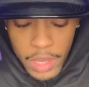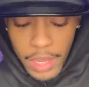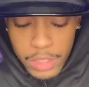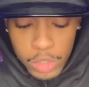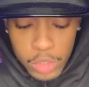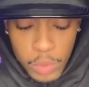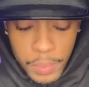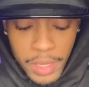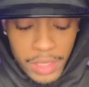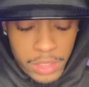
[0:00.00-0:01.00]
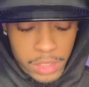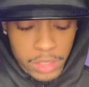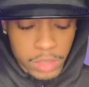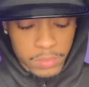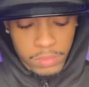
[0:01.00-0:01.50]
two-piece,
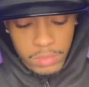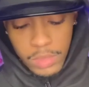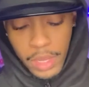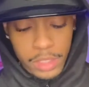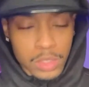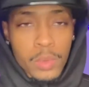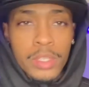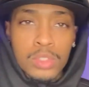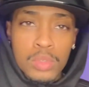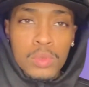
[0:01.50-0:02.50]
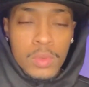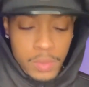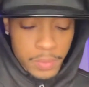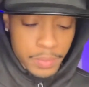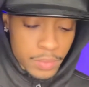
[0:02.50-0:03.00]
like, sweatsuit.
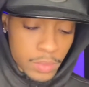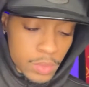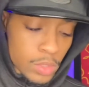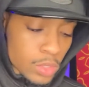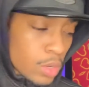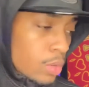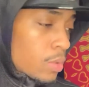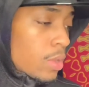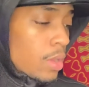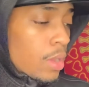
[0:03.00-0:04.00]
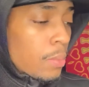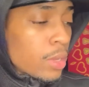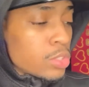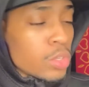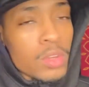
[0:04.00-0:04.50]
So, I'm about to show
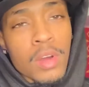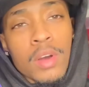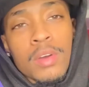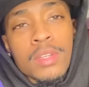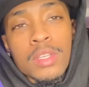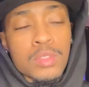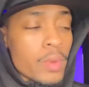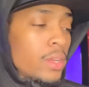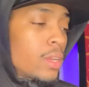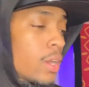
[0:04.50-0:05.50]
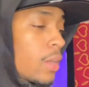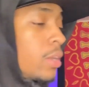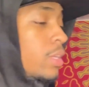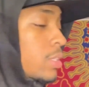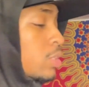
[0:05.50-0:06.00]
y'all this right now.
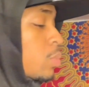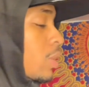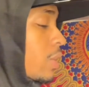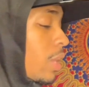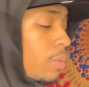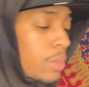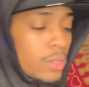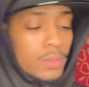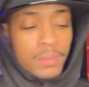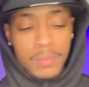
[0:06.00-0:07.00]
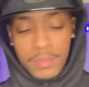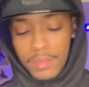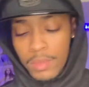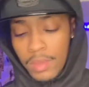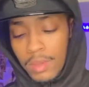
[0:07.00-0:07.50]
This is what it came in.
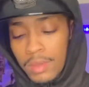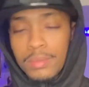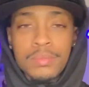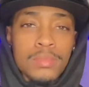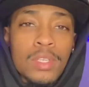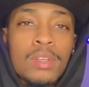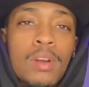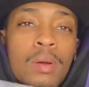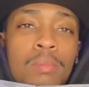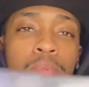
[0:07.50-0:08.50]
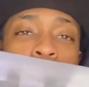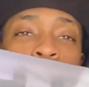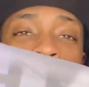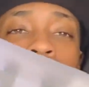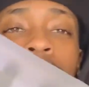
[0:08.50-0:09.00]
You know, I'm pretty sure y'all